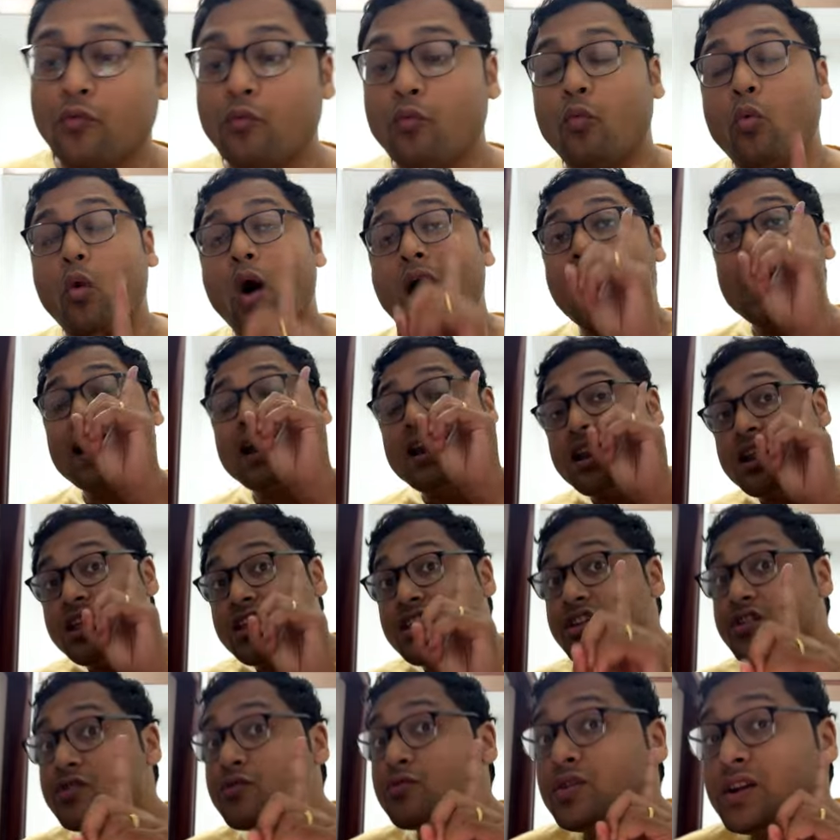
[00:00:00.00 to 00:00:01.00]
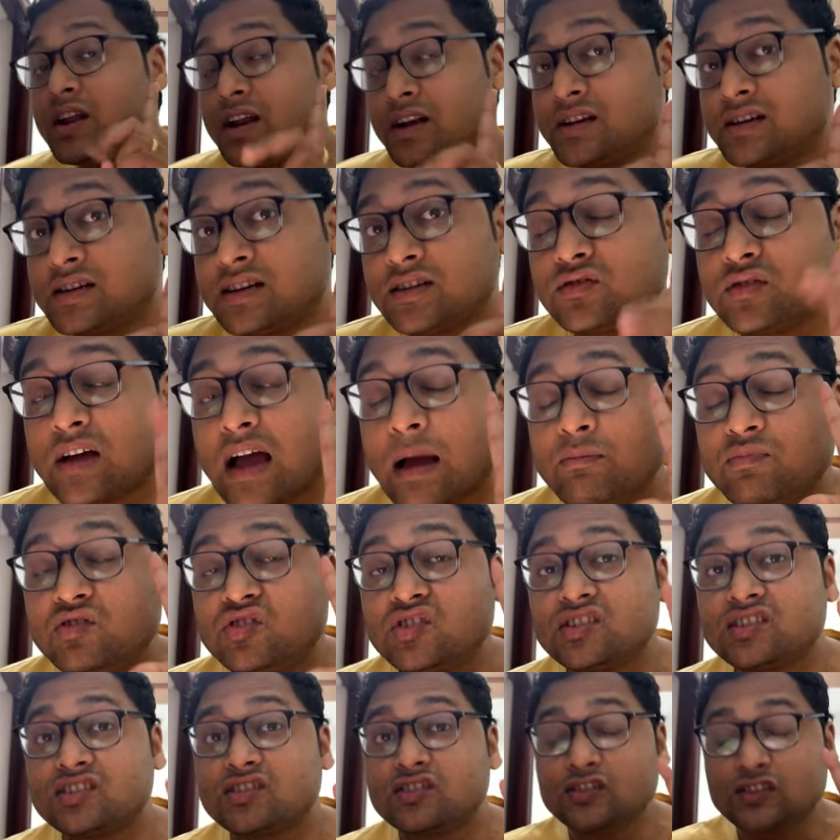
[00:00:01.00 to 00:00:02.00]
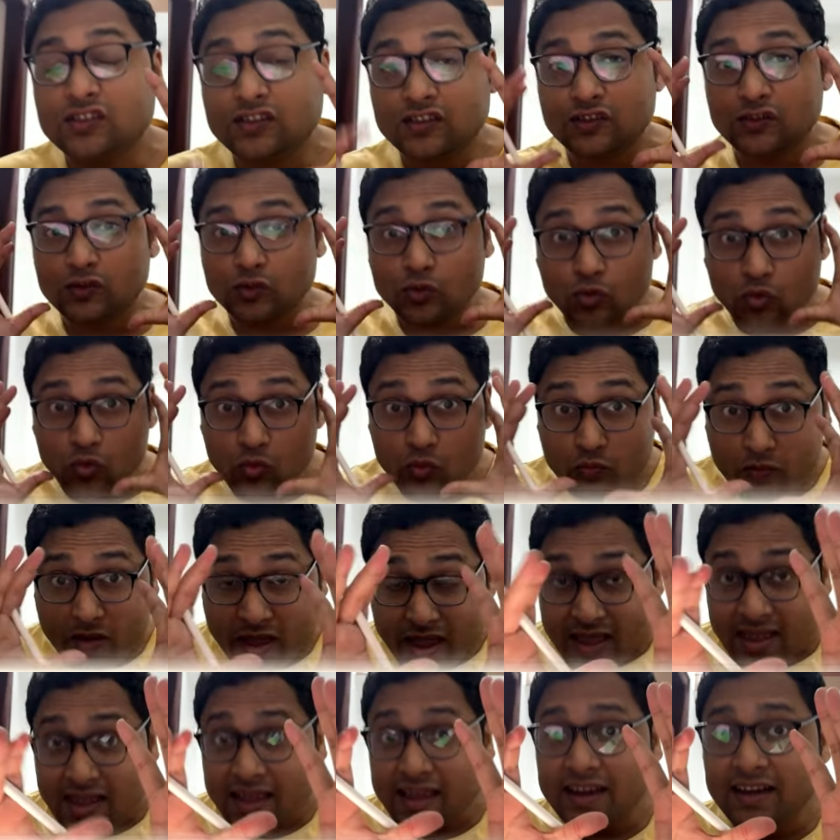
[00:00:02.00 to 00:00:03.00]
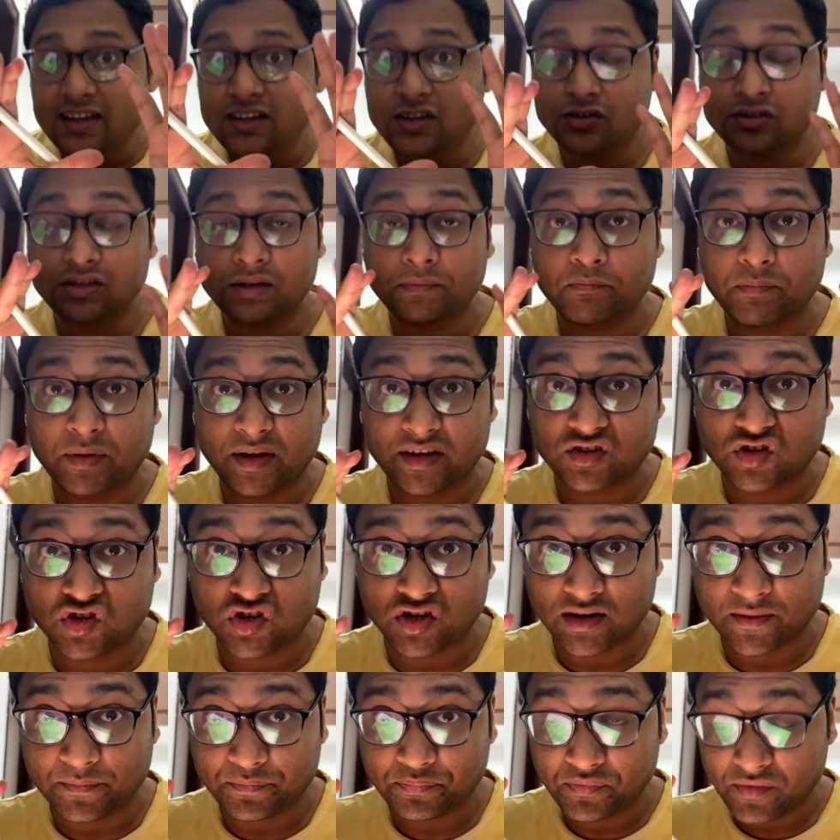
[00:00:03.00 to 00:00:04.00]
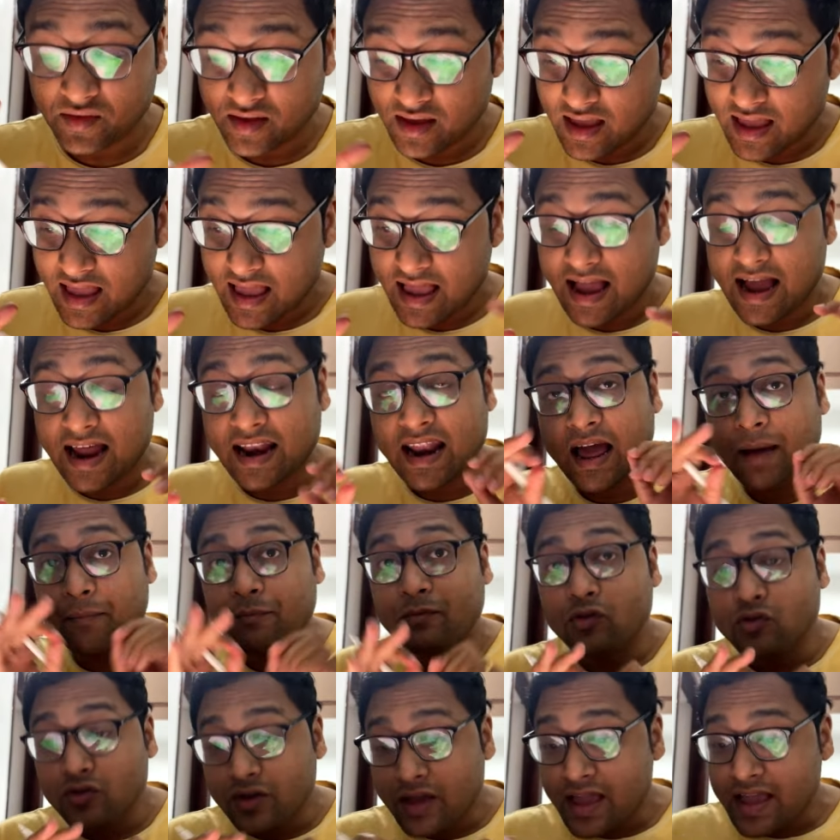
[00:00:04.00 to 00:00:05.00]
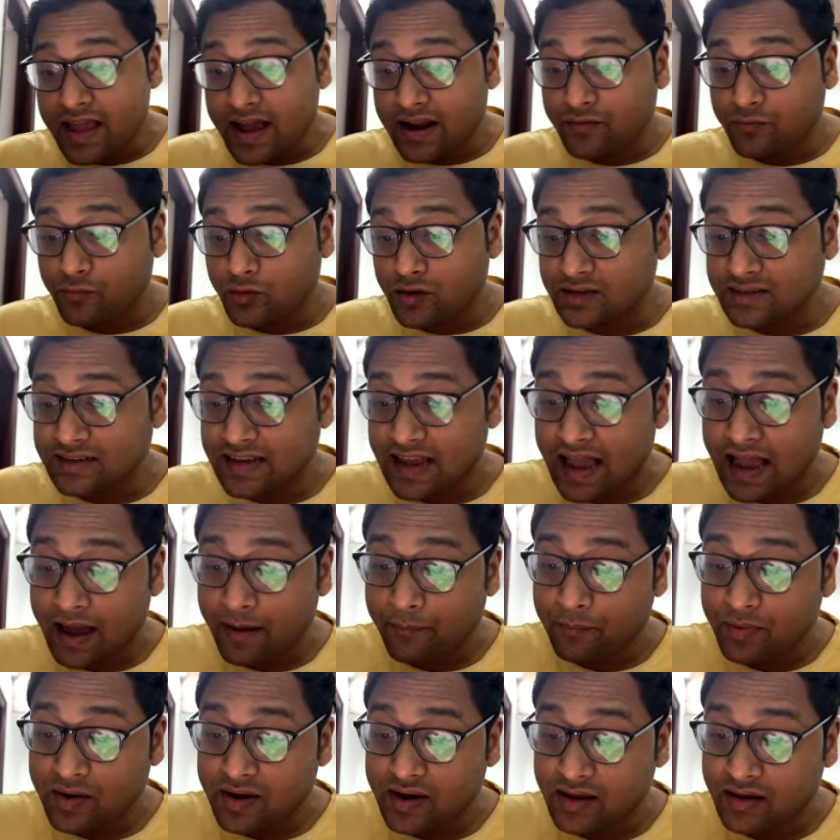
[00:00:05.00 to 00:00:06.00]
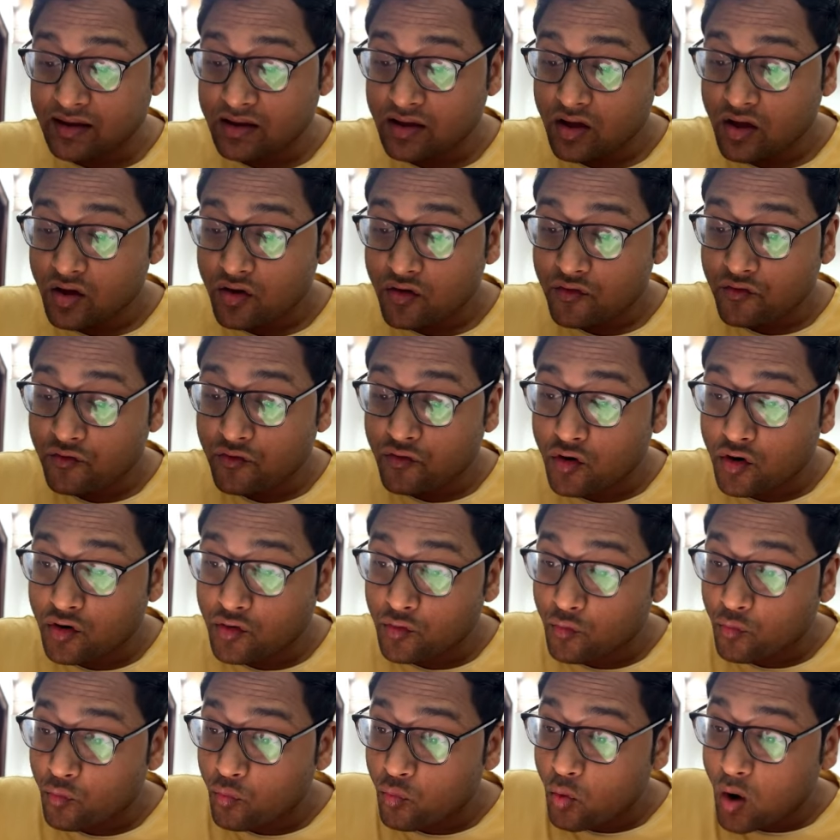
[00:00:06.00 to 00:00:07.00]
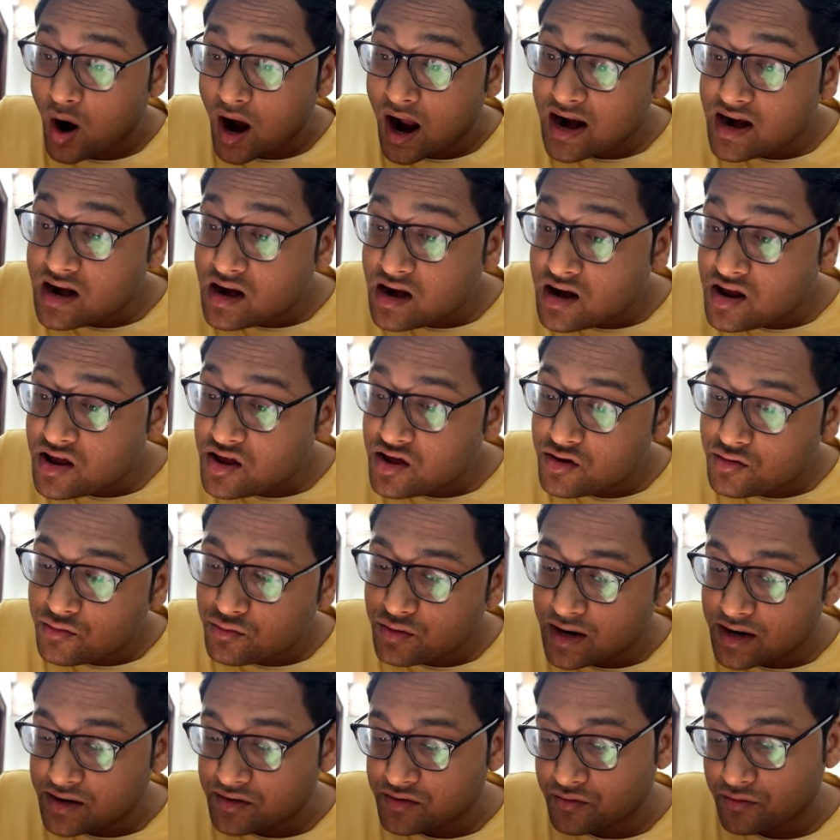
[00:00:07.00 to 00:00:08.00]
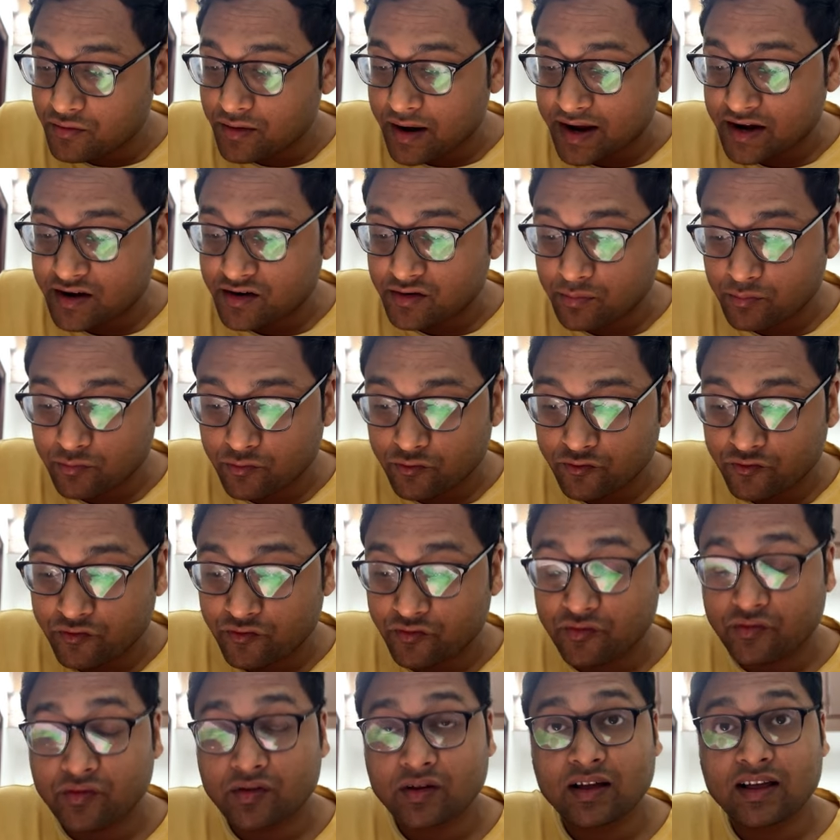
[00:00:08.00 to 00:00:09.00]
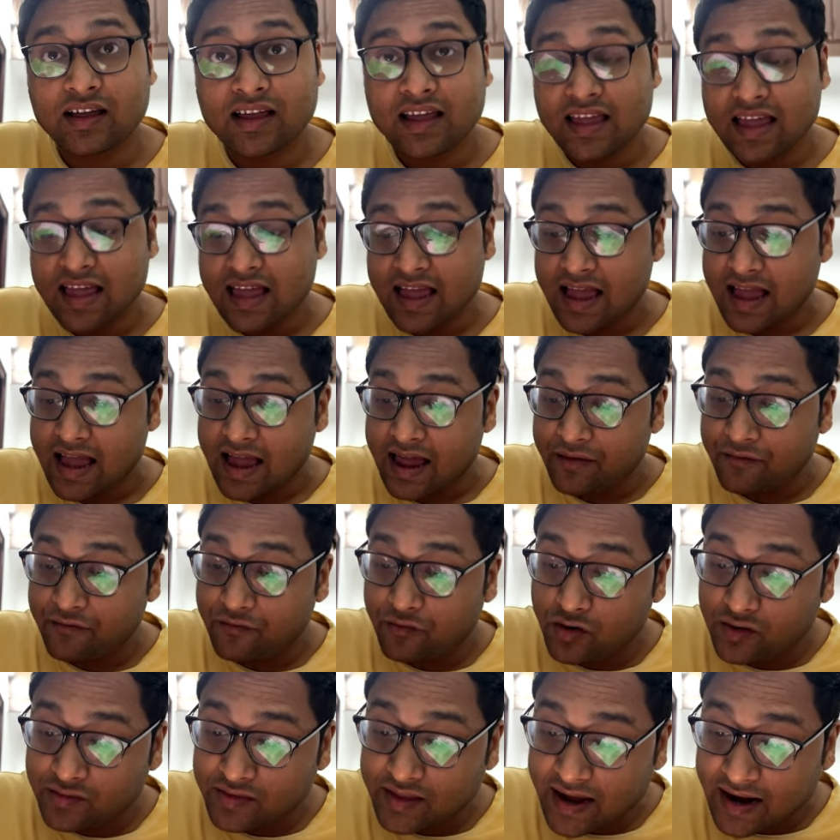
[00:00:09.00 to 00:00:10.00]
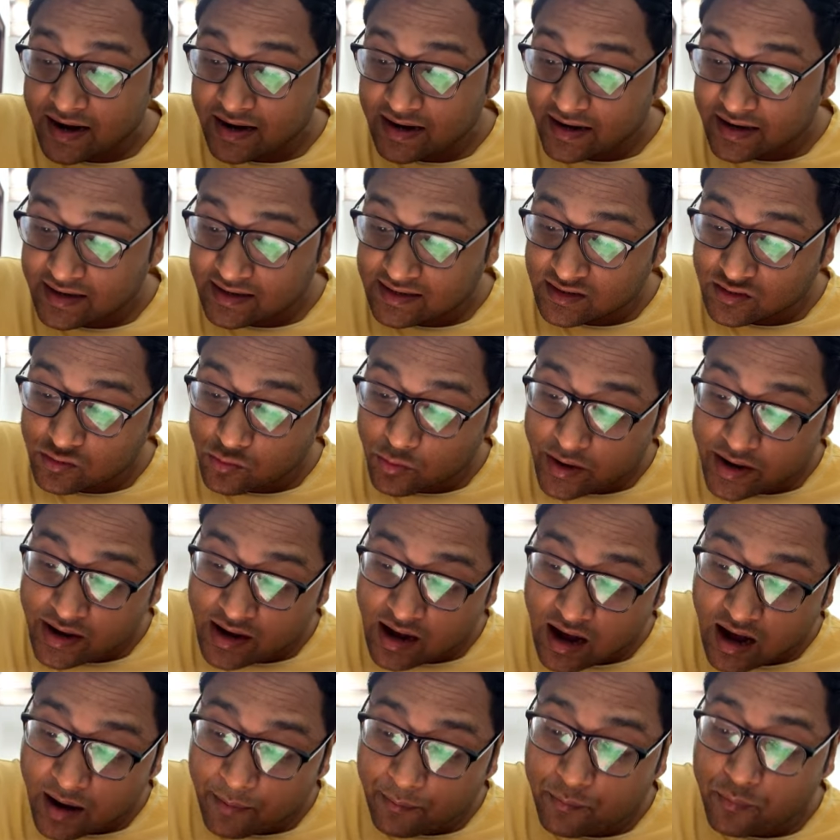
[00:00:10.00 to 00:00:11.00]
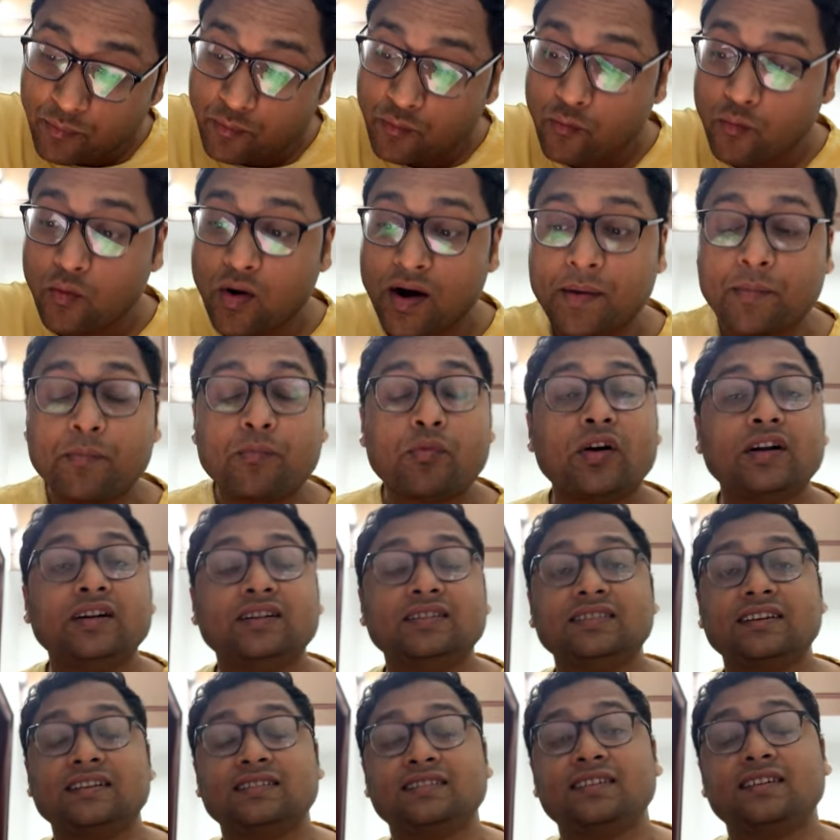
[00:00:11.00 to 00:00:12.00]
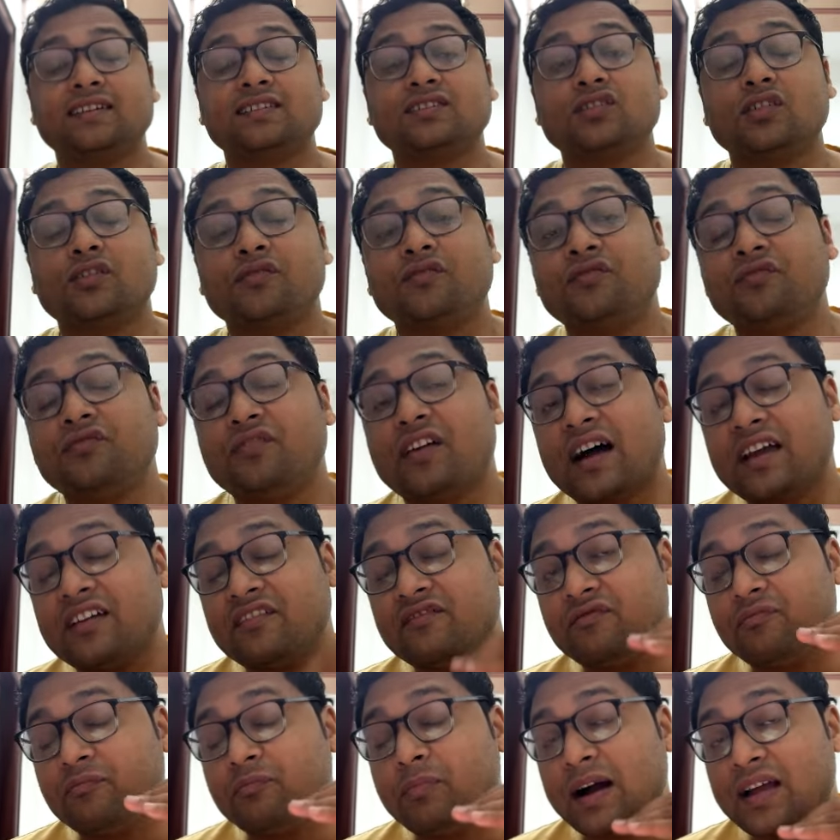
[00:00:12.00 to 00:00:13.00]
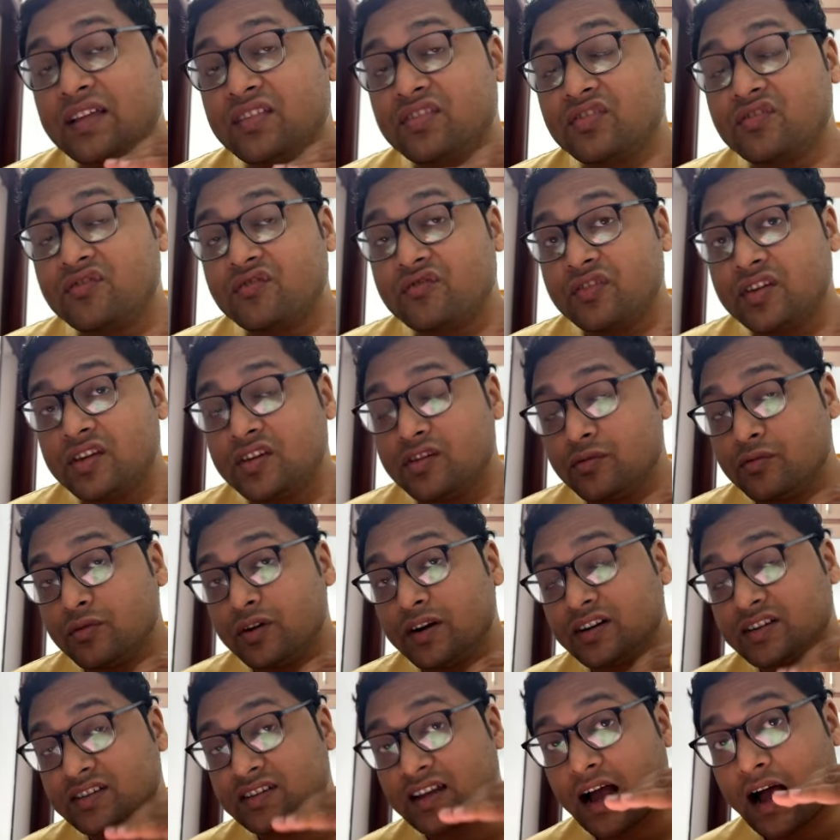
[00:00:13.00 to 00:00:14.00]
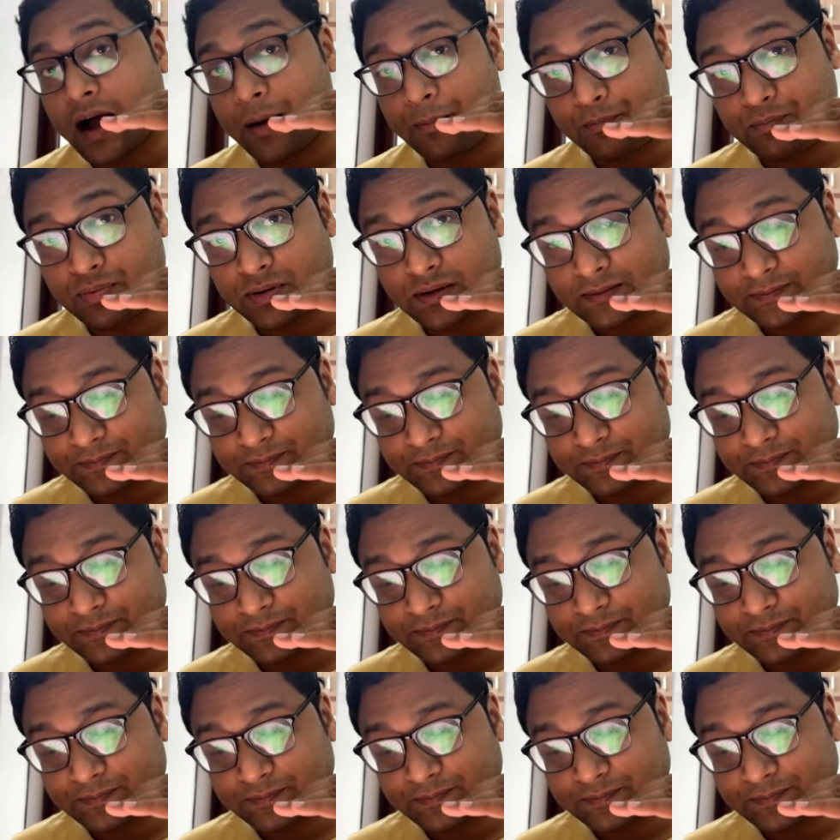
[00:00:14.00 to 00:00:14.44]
one unit, so I'm just zooming into the picture and I'm looking at what's happening for one unit right move. And for that, it's going up 1.66 or 5 by 3 units up.